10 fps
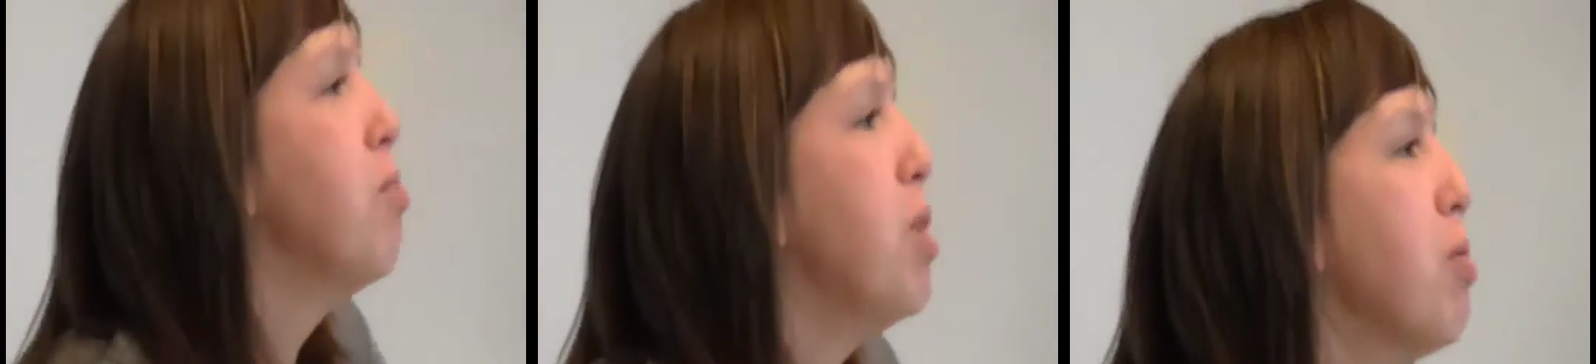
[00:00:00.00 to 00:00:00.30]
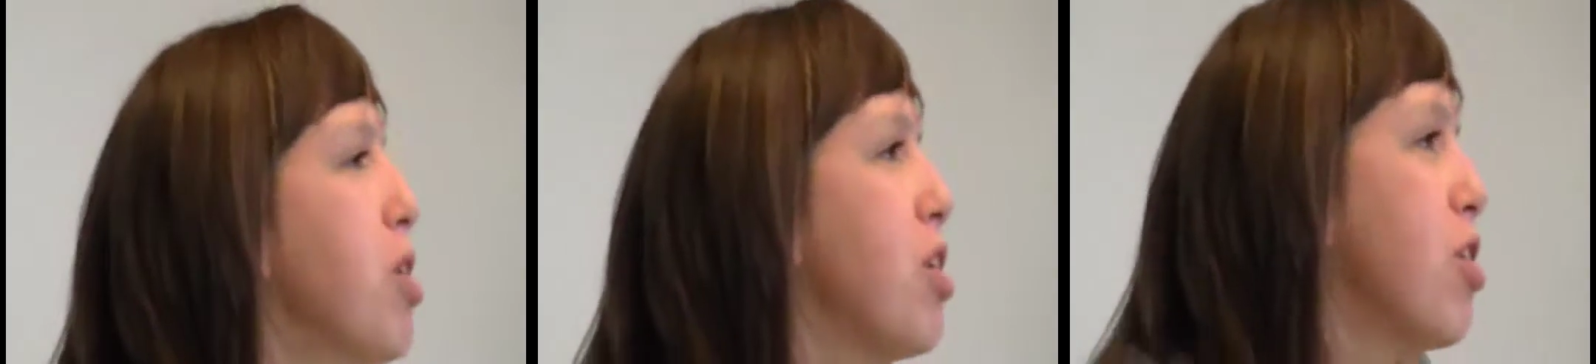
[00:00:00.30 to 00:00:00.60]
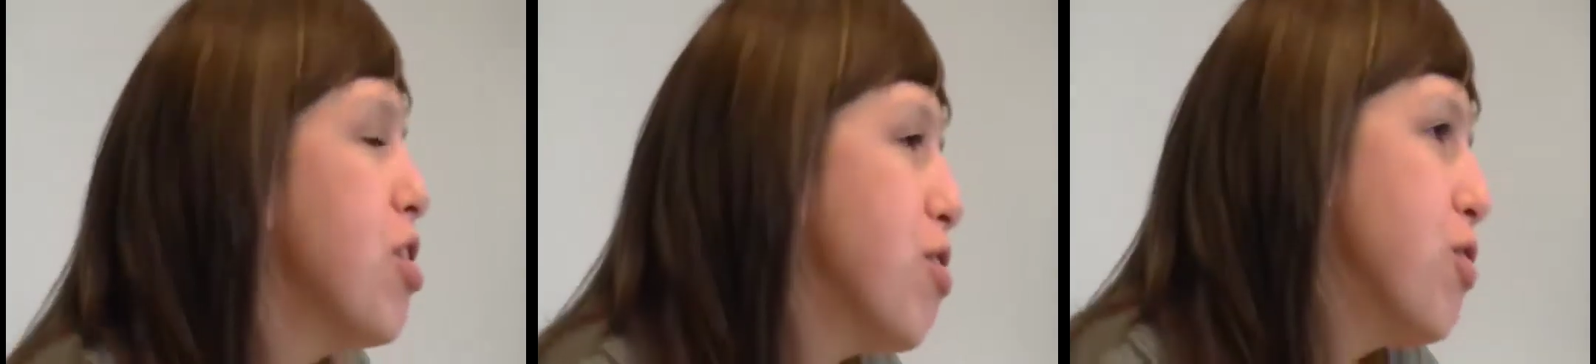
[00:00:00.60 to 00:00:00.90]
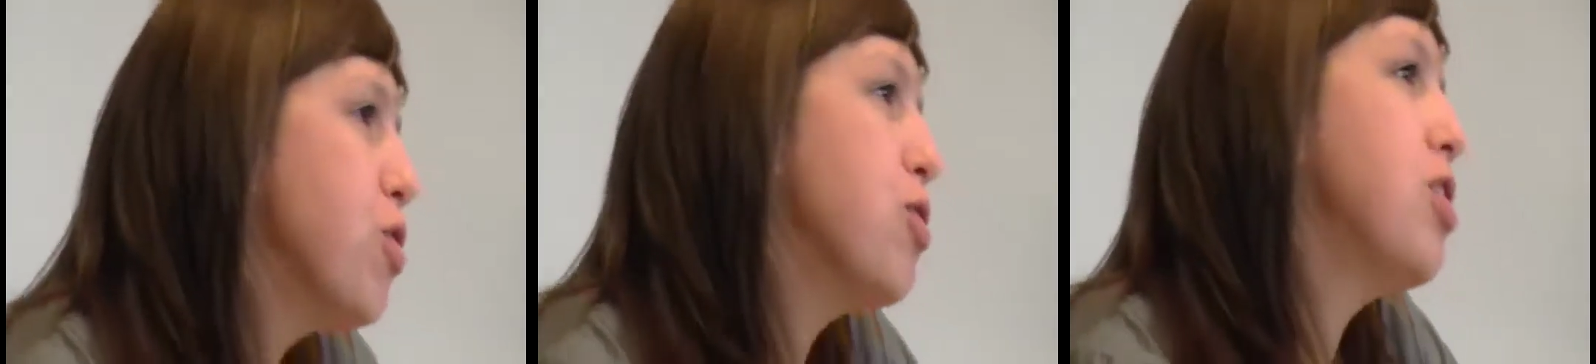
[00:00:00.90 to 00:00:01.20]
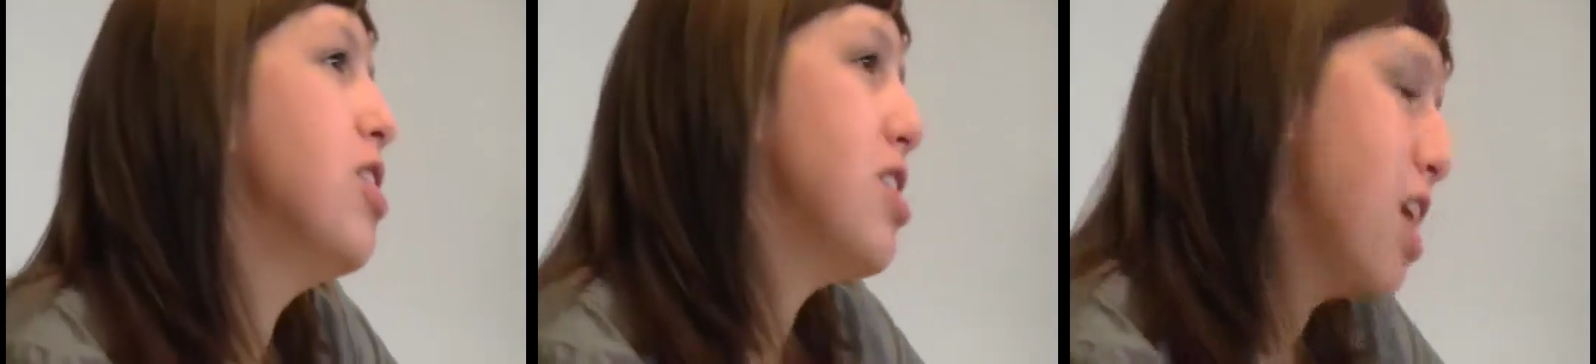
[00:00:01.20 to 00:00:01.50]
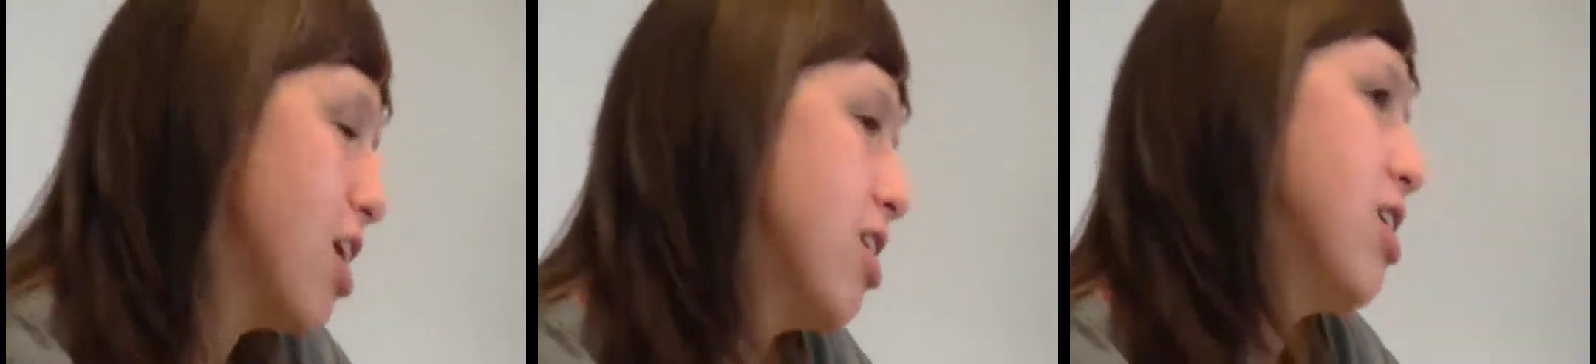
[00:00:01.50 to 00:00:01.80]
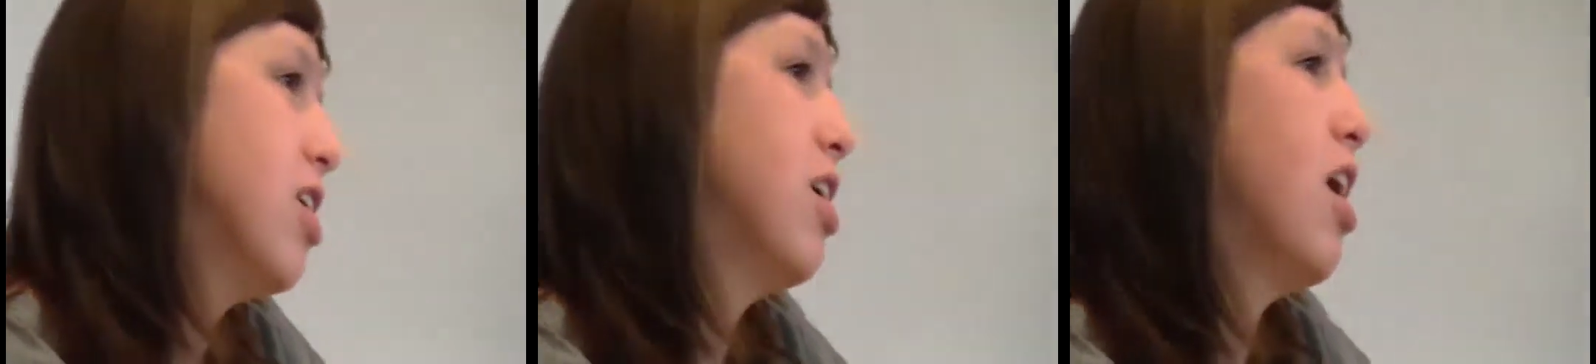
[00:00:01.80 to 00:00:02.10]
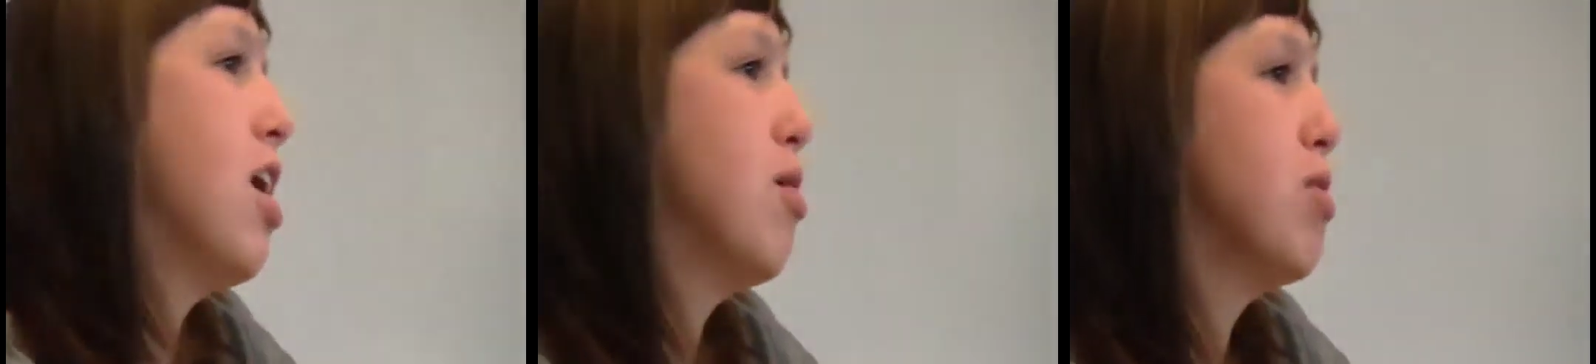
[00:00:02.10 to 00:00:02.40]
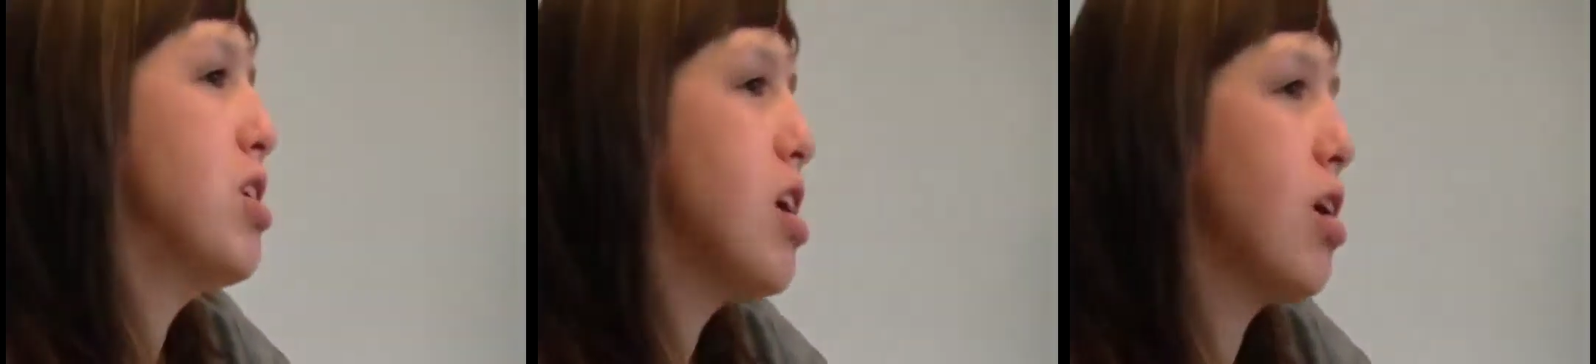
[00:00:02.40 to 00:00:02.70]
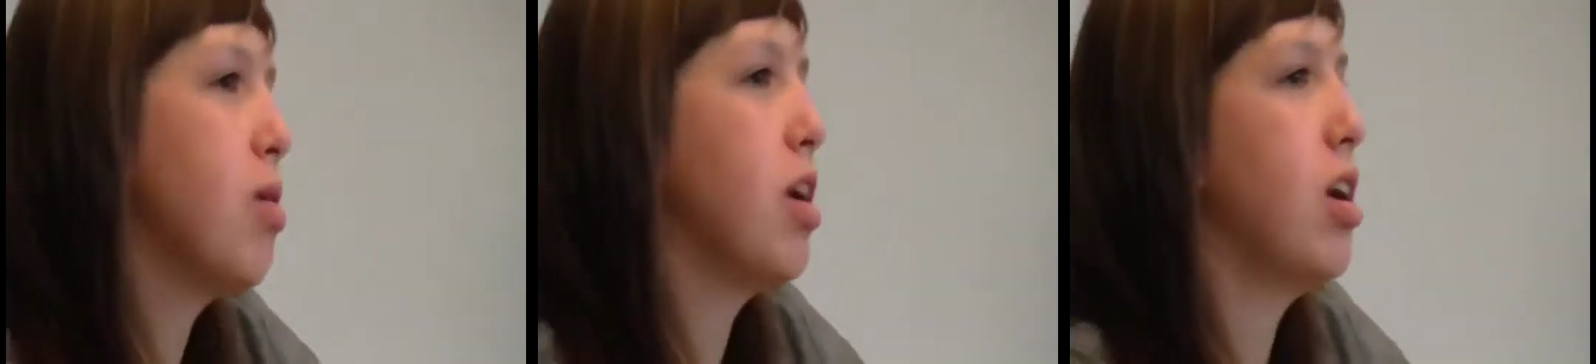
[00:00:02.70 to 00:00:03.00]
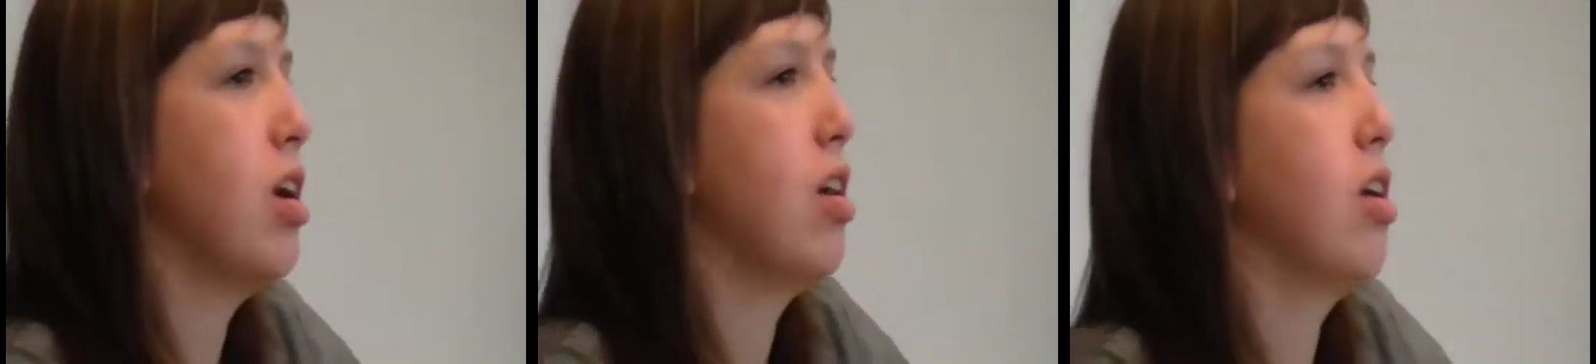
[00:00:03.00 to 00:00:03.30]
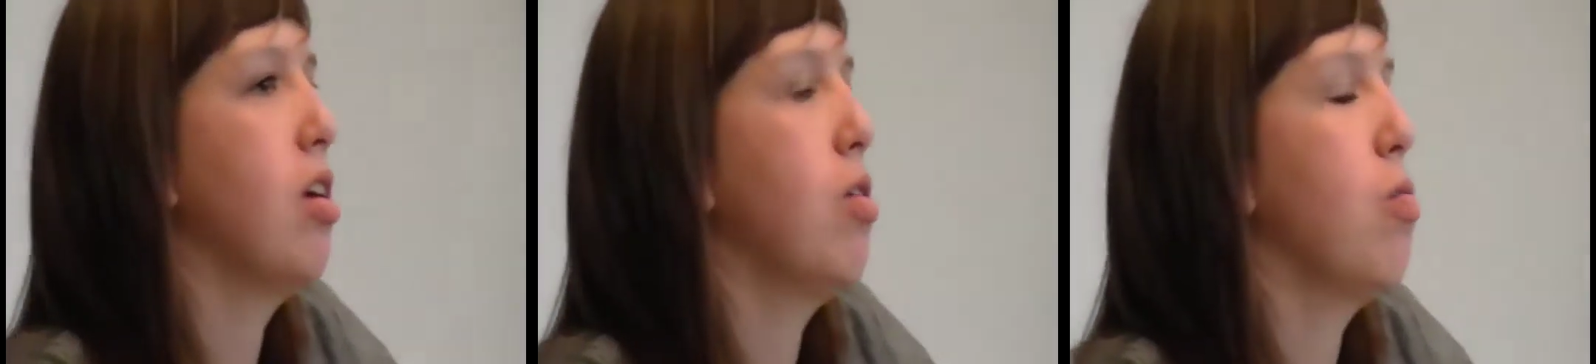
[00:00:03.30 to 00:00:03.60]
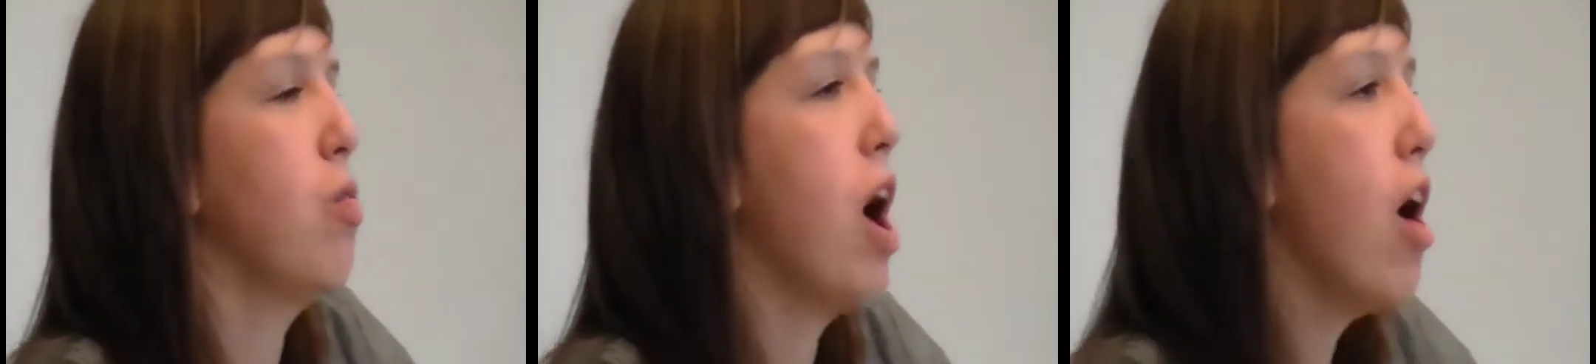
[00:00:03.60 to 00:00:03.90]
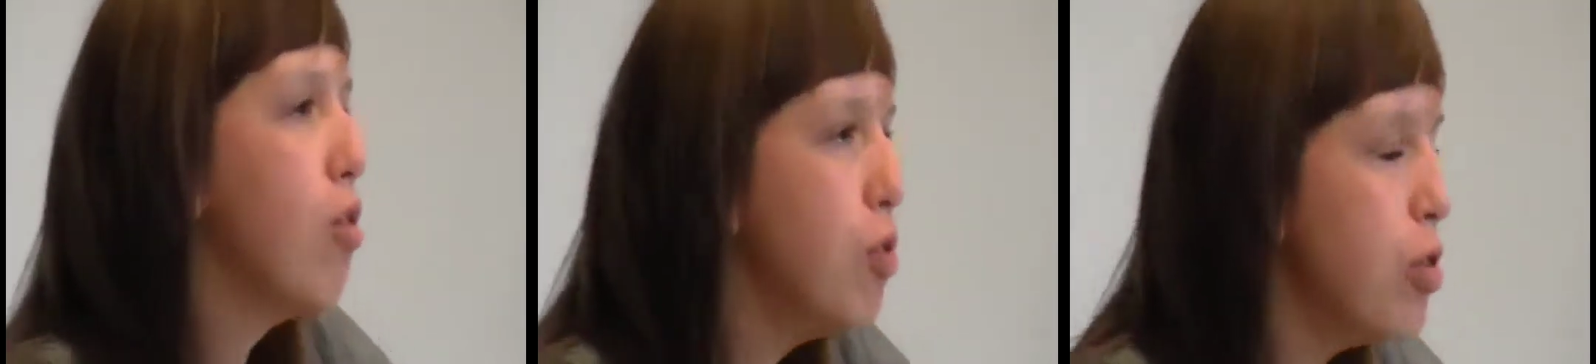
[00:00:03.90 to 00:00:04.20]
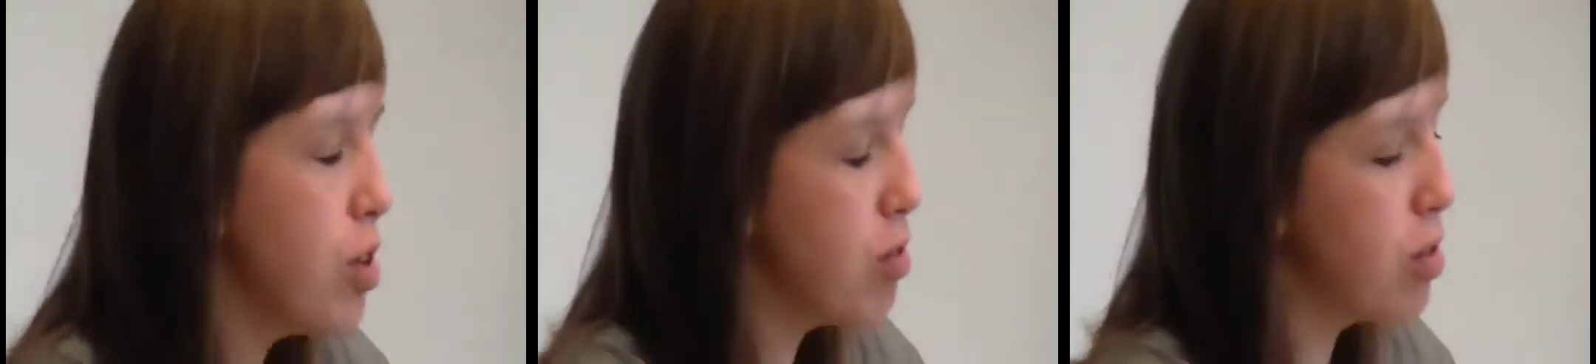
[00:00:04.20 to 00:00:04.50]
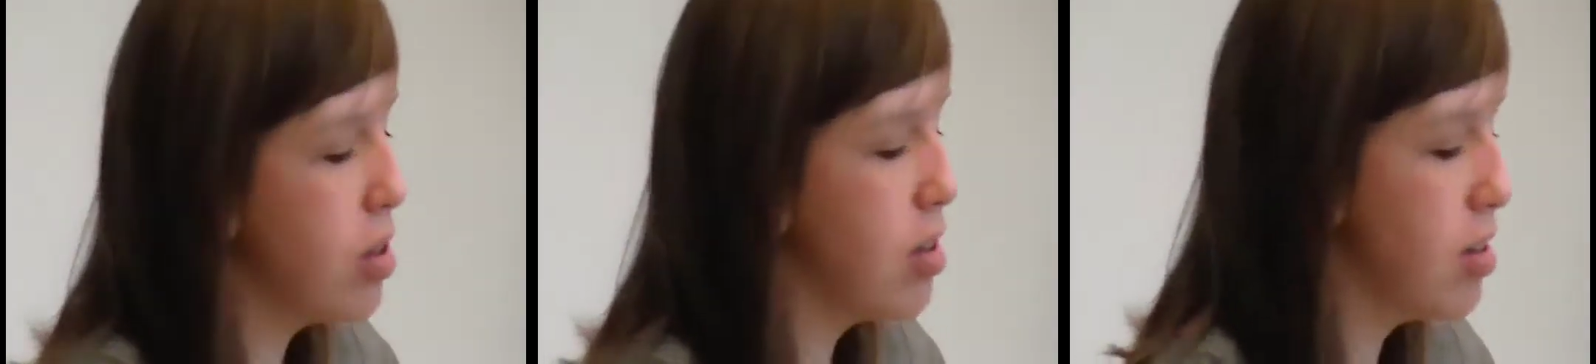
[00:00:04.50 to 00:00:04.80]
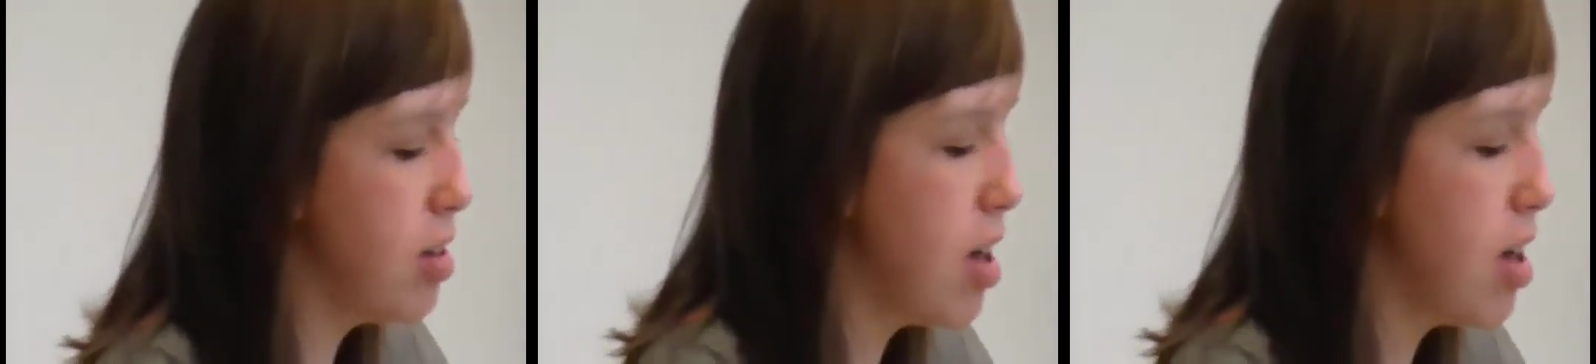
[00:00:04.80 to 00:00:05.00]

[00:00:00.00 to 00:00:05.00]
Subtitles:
be able to cook food together and talk about how food influences